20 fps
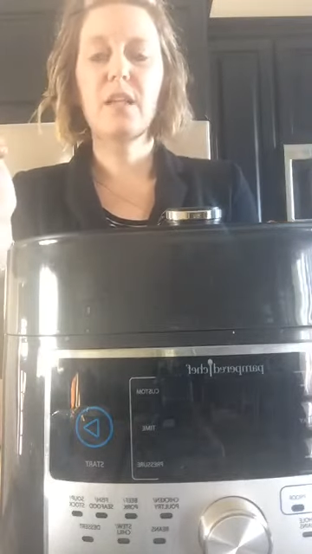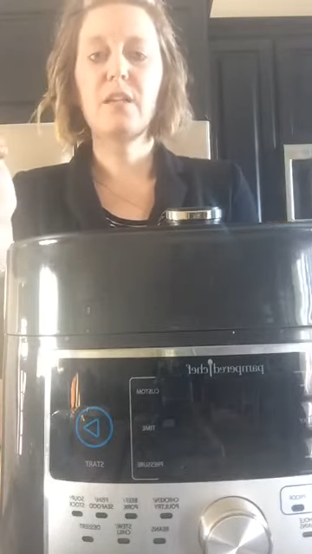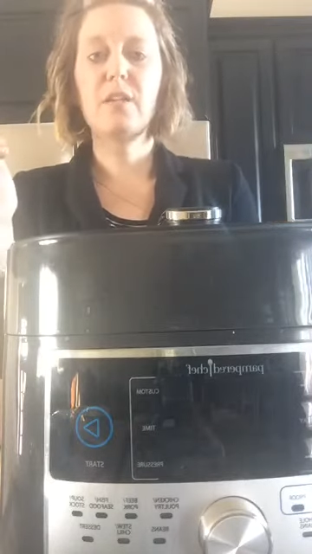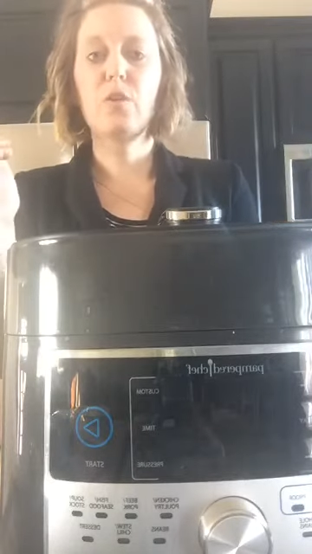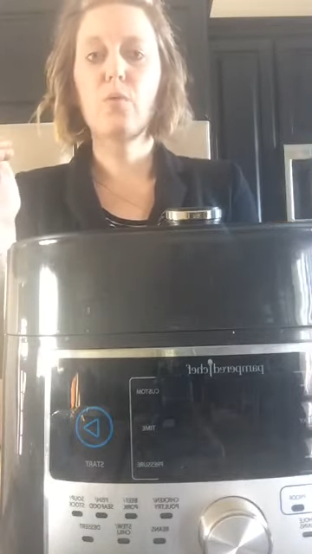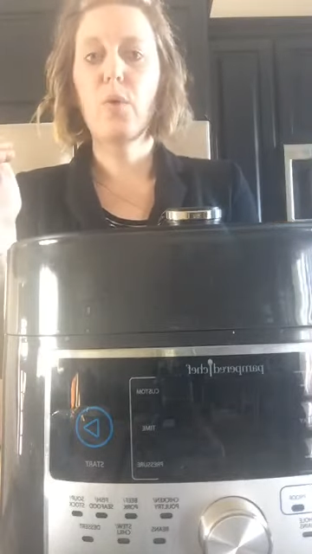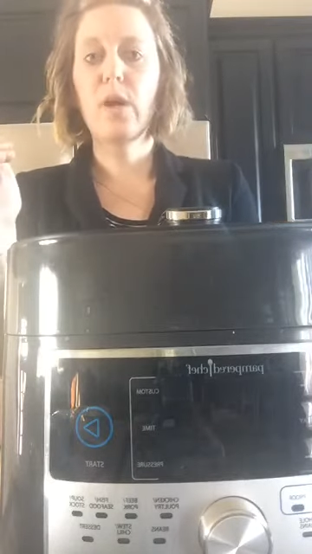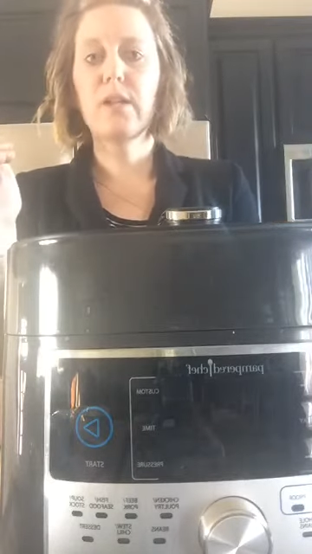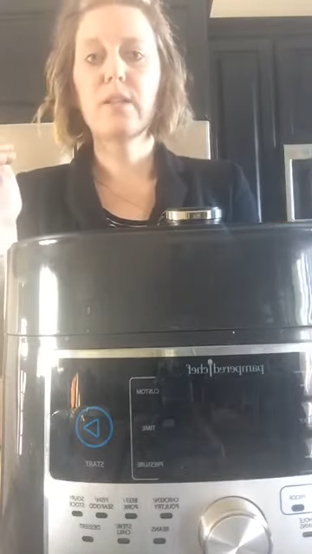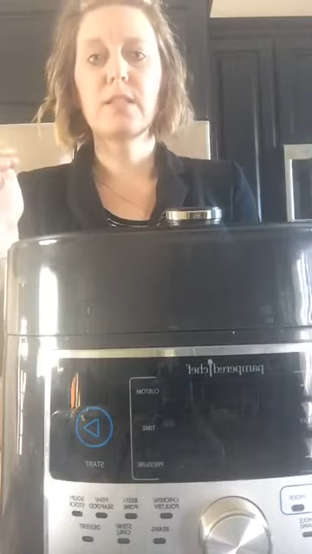and
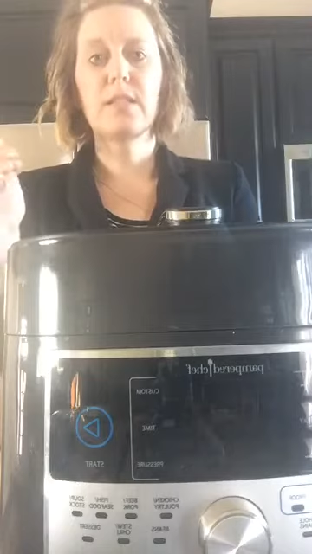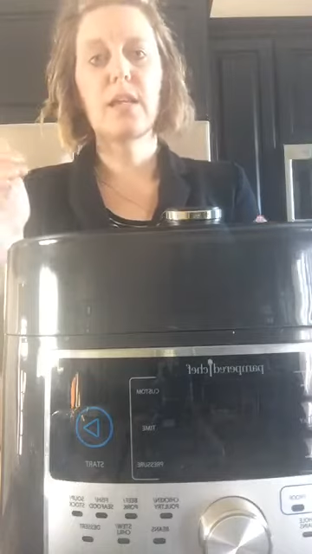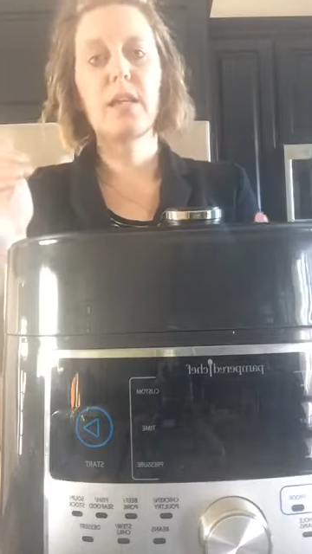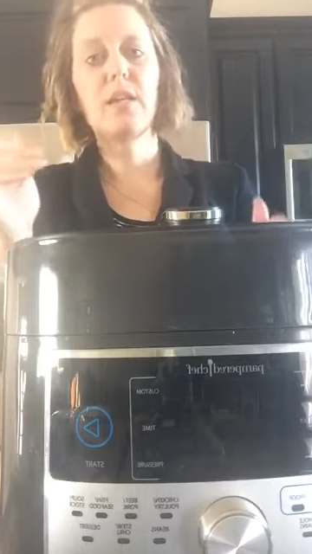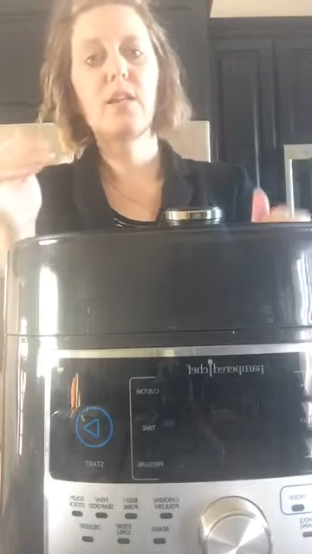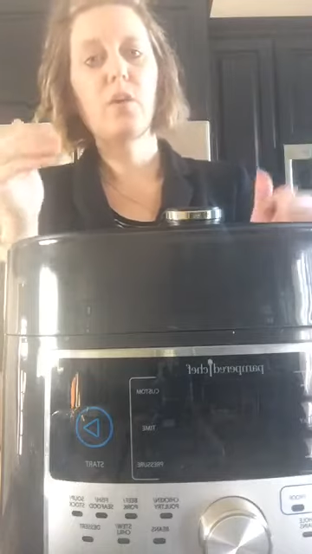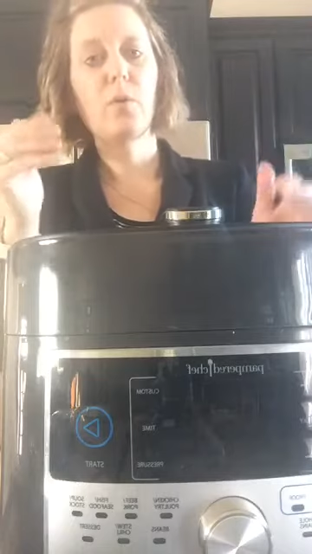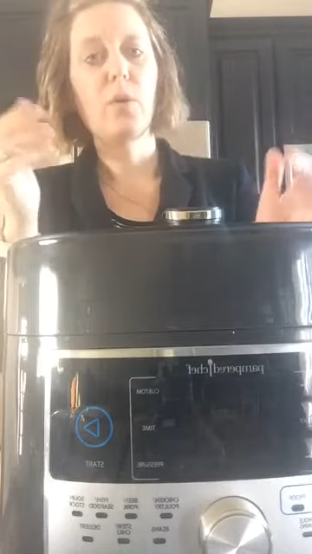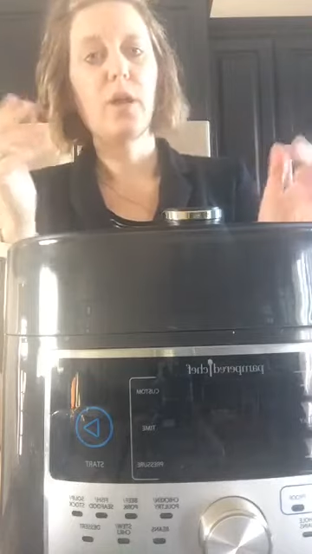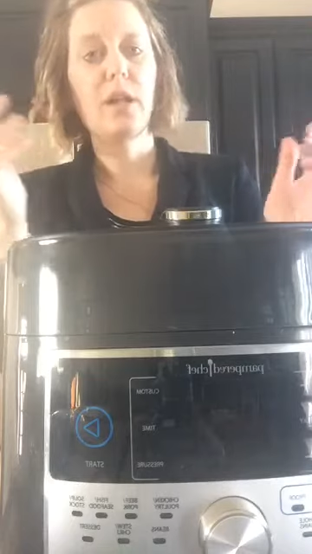you want to say,
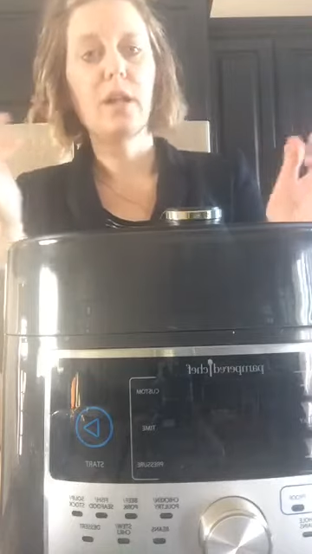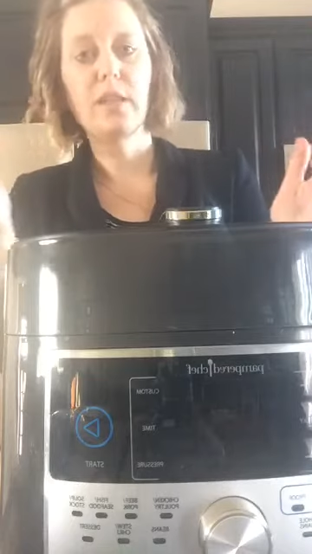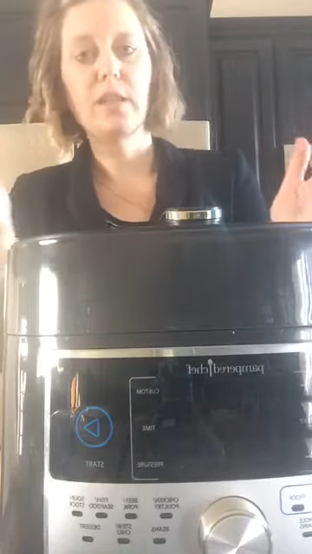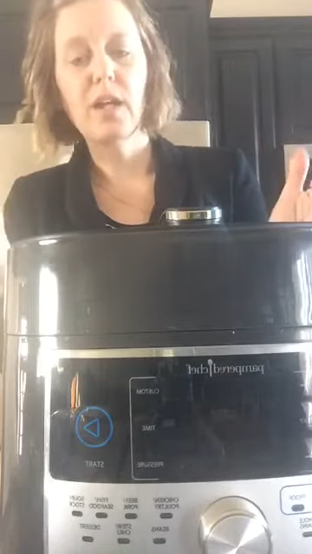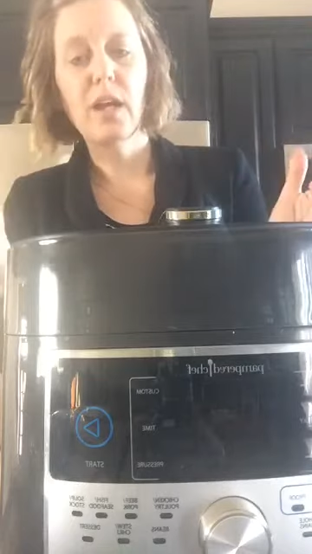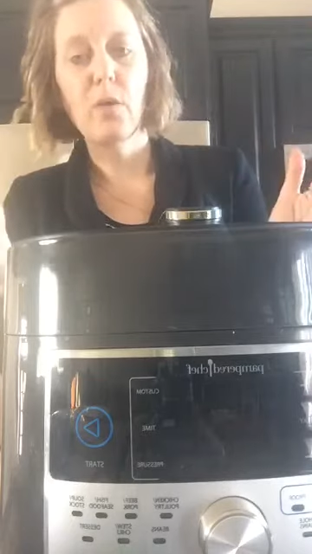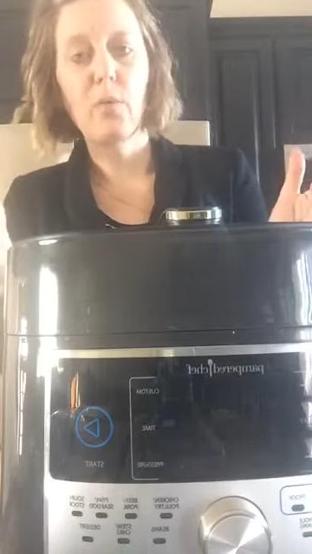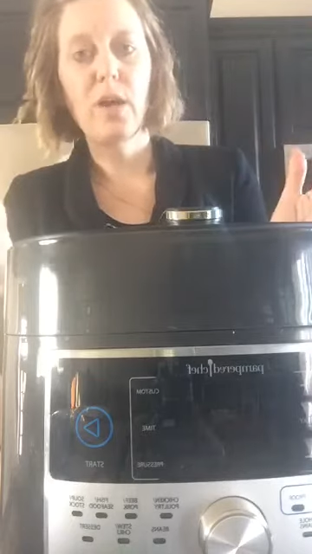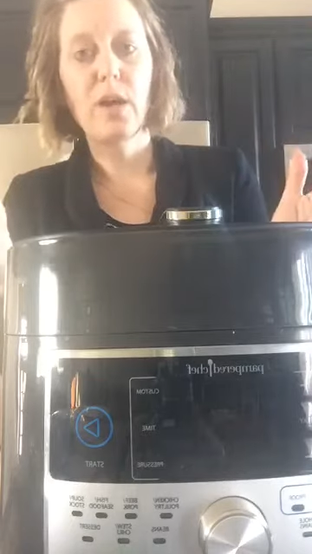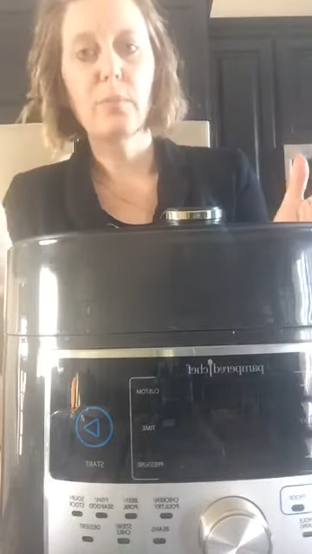you know what, I
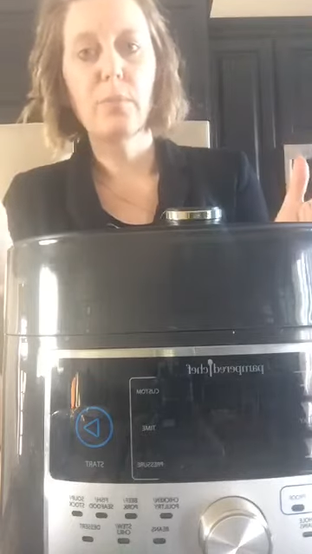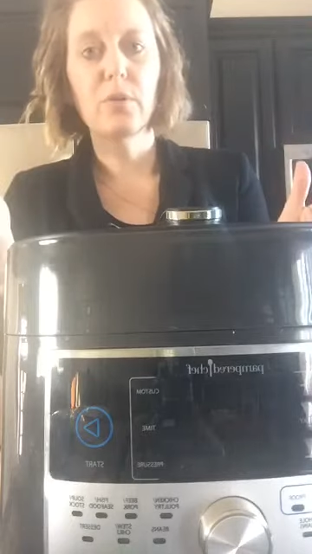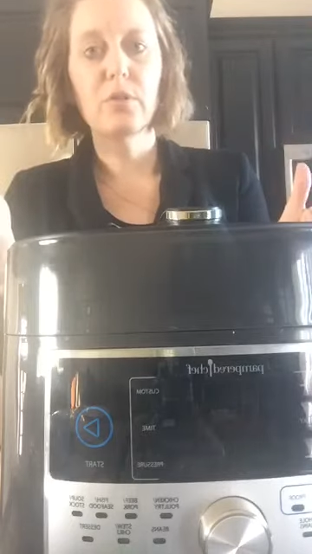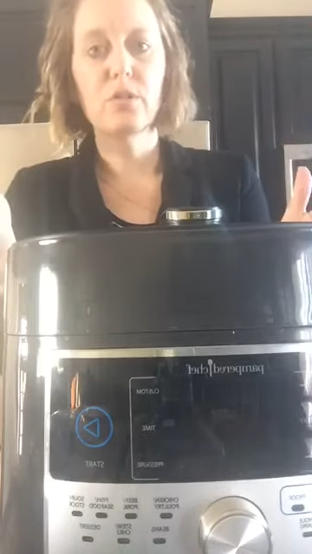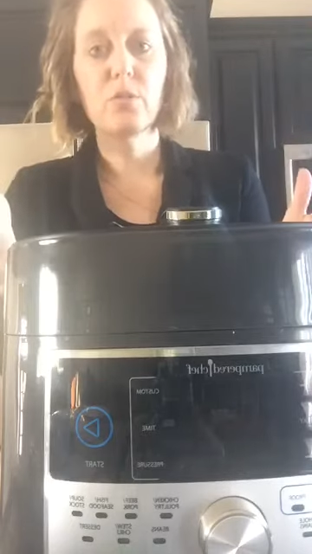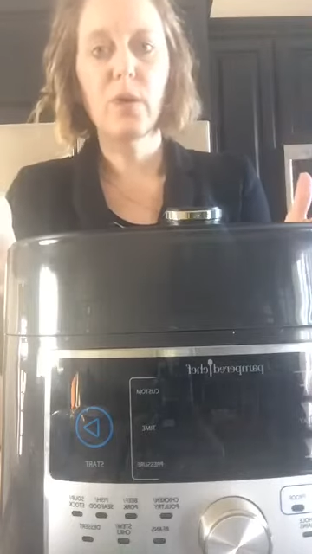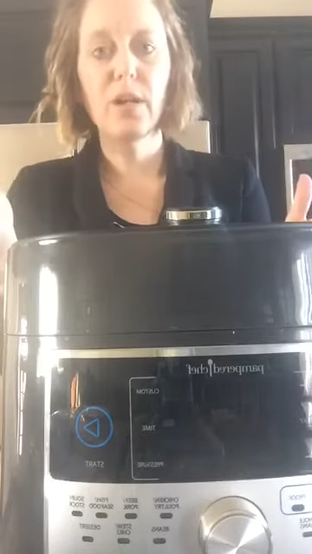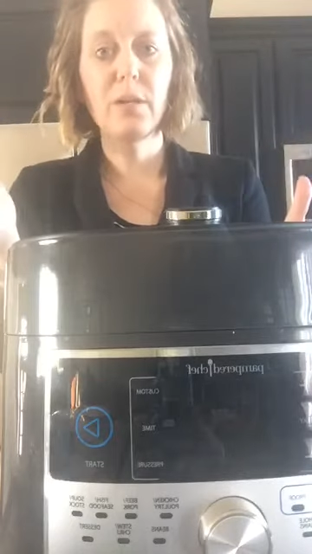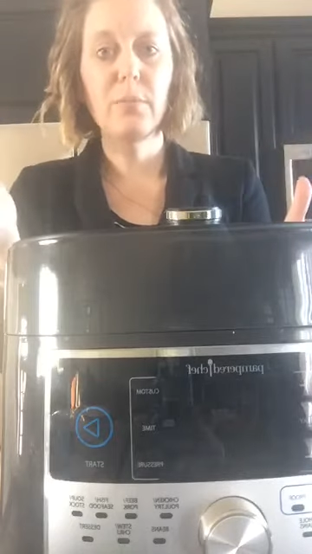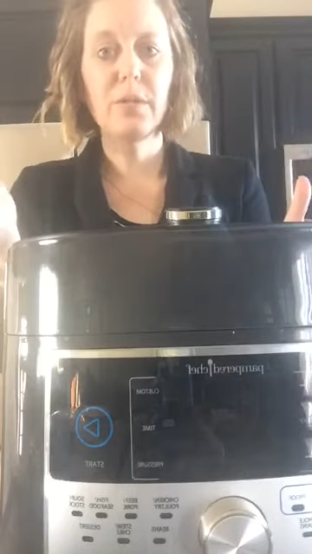think I want to
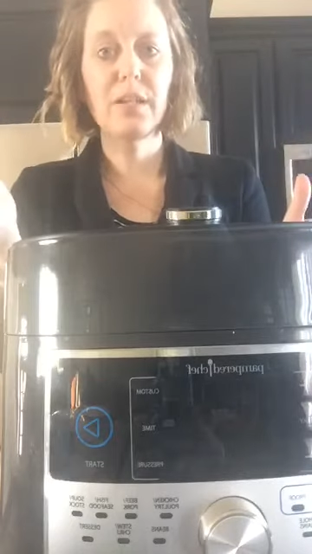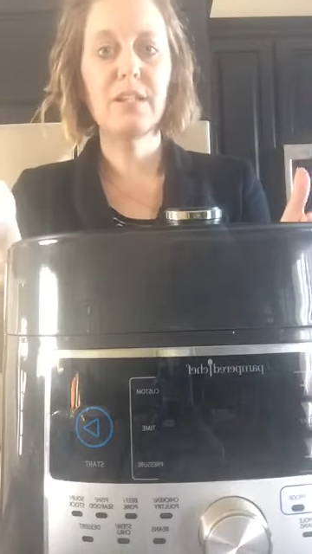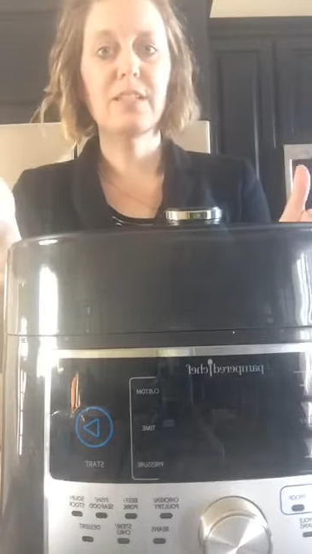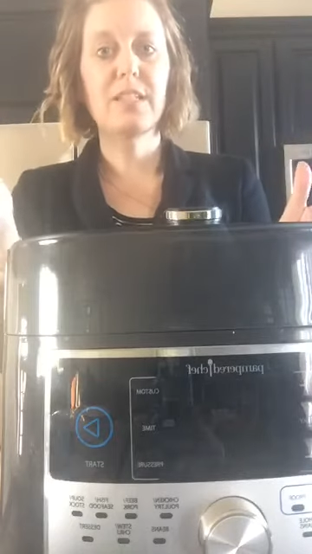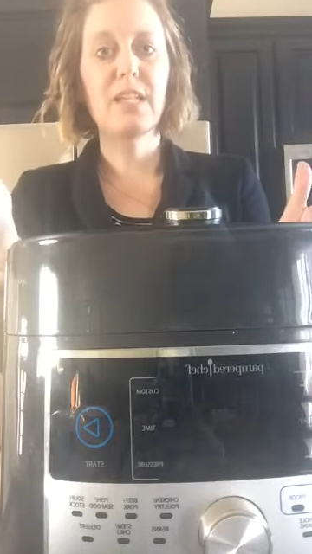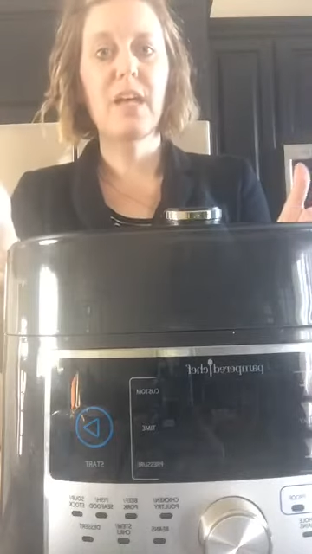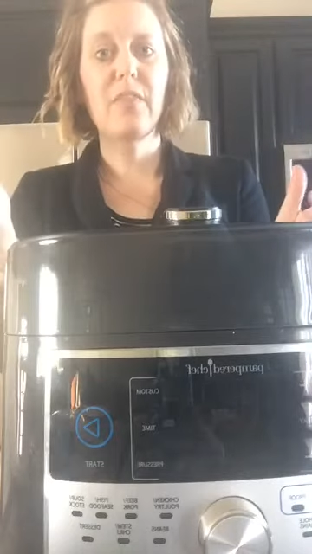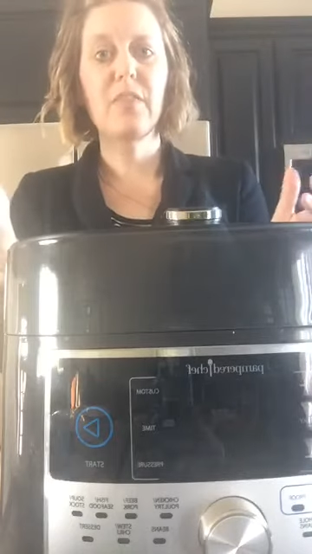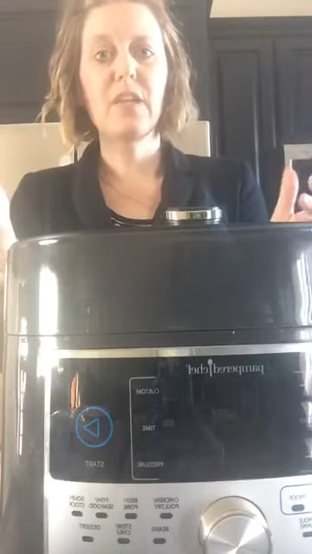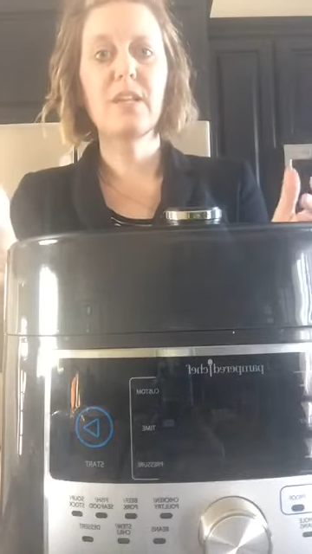put 20
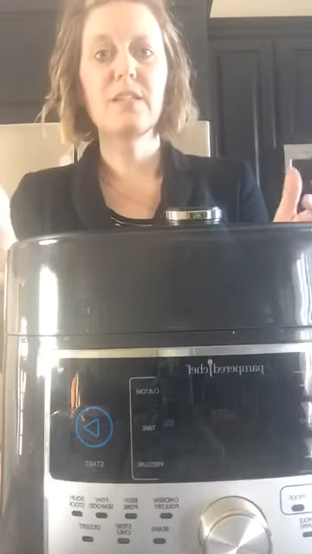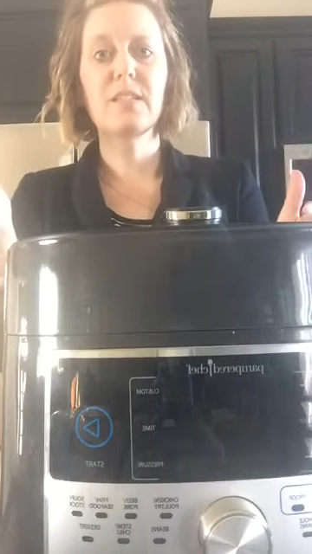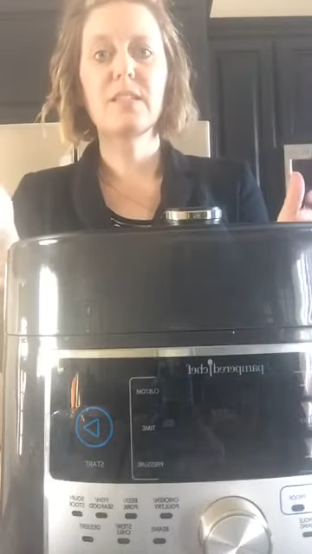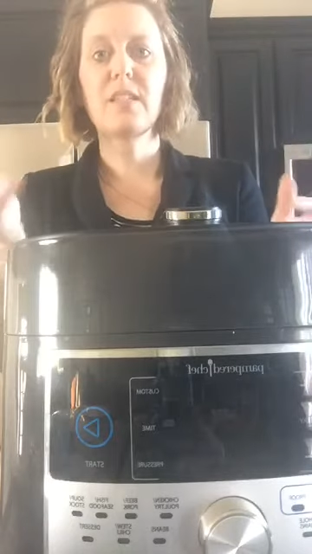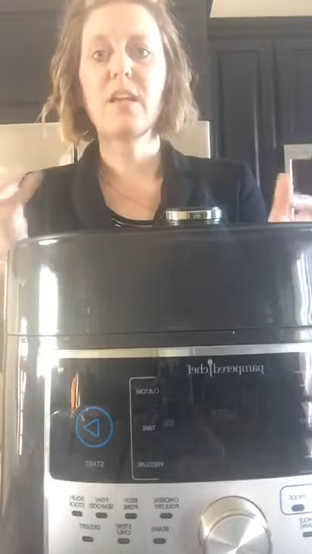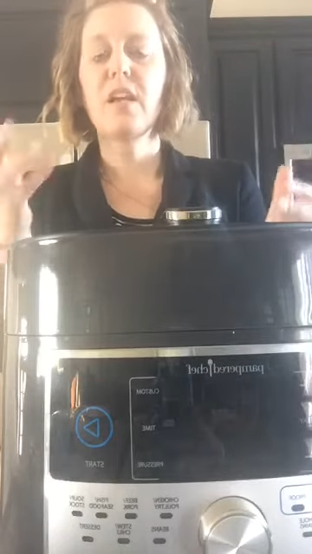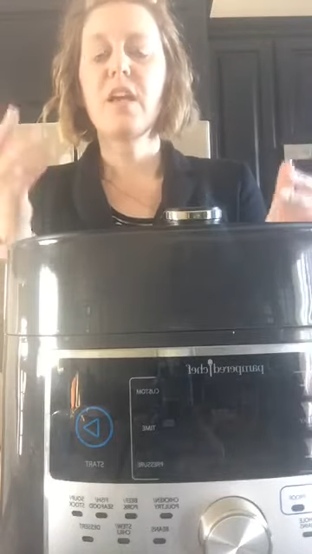minutes on this,